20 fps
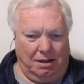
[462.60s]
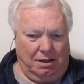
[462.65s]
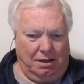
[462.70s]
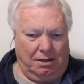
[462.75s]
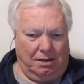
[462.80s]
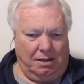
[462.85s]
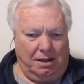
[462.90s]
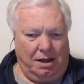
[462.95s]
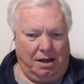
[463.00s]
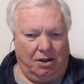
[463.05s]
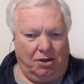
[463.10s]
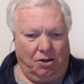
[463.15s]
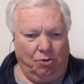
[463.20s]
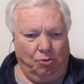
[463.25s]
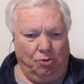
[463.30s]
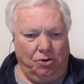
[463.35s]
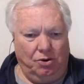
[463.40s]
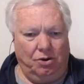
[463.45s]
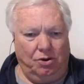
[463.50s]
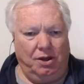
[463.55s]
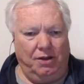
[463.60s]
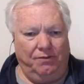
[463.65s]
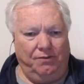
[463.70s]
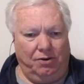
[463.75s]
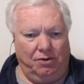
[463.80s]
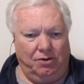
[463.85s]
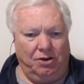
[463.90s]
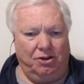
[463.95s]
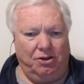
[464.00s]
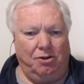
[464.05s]
Now, you wouldn't
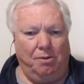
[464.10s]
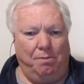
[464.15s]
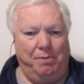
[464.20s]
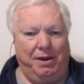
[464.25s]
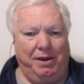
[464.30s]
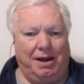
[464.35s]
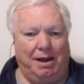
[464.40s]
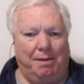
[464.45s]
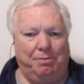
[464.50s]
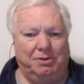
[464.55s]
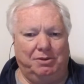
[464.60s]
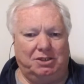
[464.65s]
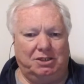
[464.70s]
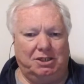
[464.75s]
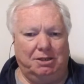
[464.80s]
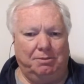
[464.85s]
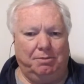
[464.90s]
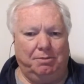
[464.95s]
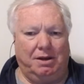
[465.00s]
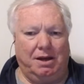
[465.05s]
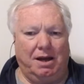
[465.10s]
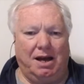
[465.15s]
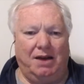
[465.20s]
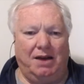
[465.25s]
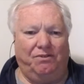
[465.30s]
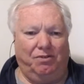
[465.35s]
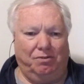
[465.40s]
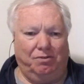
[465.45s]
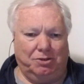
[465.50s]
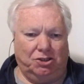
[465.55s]
even need to pick up a SIM card
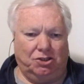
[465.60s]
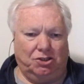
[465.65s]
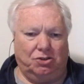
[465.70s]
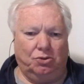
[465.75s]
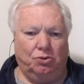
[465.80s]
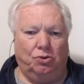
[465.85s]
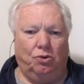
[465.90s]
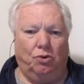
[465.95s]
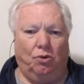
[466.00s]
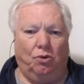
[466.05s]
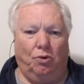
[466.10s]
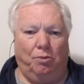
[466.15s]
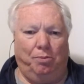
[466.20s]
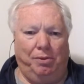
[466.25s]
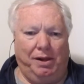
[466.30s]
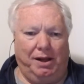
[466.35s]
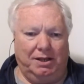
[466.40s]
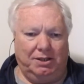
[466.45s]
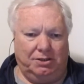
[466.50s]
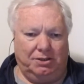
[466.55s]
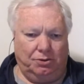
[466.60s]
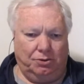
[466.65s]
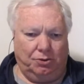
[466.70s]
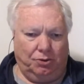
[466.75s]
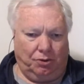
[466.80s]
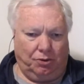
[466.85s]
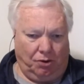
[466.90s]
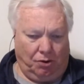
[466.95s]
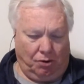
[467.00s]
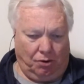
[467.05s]
from a store or place an
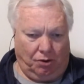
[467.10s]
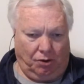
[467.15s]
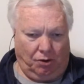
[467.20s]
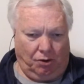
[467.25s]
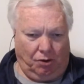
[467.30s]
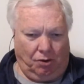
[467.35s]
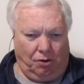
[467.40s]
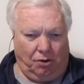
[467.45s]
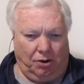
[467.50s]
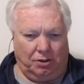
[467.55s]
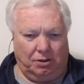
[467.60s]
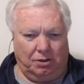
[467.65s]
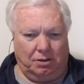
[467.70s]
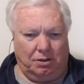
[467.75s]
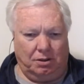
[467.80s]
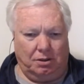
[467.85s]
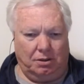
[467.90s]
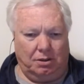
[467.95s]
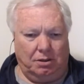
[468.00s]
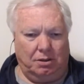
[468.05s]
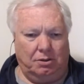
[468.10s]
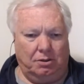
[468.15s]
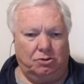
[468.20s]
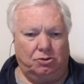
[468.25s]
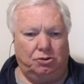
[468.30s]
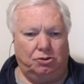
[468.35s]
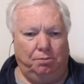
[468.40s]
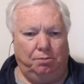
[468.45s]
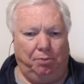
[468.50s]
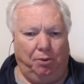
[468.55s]
order online
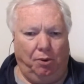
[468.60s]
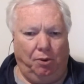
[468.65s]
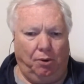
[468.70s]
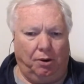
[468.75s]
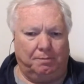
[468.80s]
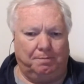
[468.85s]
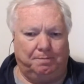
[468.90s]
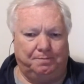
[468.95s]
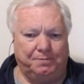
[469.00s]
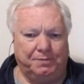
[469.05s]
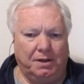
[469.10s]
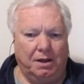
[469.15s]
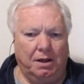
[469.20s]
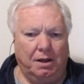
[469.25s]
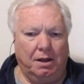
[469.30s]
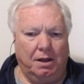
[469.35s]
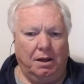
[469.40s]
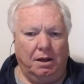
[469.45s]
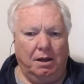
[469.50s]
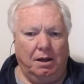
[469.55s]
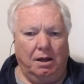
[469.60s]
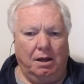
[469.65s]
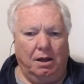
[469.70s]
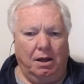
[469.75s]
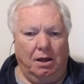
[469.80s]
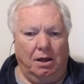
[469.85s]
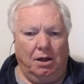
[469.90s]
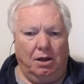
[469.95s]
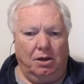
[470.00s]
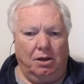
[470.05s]
to port.
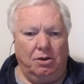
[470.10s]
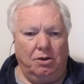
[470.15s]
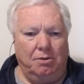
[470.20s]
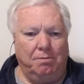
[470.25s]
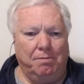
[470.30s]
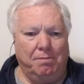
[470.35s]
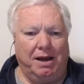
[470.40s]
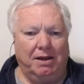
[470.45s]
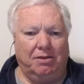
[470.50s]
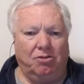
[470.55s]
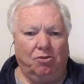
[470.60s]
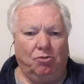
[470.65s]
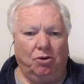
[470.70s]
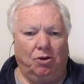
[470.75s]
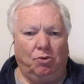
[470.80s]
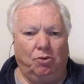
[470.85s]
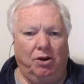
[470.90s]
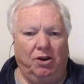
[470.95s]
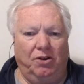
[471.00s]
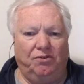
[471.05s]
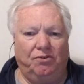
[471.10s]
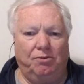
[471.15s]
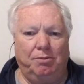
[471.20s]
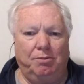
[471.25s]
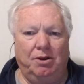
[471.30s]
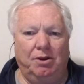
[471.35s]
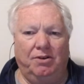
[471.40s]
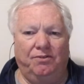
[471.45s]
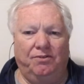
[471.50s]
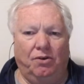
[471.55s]
You'd make the request from
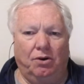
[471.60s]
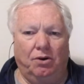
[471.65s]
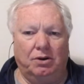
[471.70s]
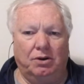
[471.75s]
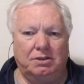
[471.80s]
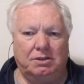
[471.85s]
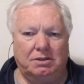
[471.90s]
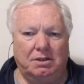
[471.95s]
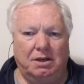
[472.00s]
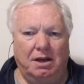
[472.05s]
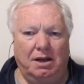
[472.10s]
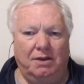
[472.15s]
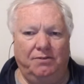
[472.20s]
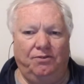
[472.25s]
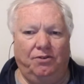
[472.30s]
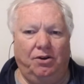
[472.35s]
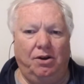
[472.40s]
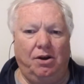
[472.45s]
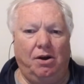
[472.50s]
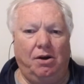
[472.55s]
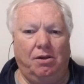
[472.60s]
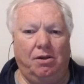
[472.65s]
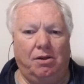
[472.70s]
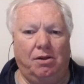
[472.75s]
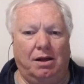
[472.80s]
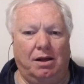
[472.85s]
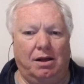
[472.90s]
your device and voila,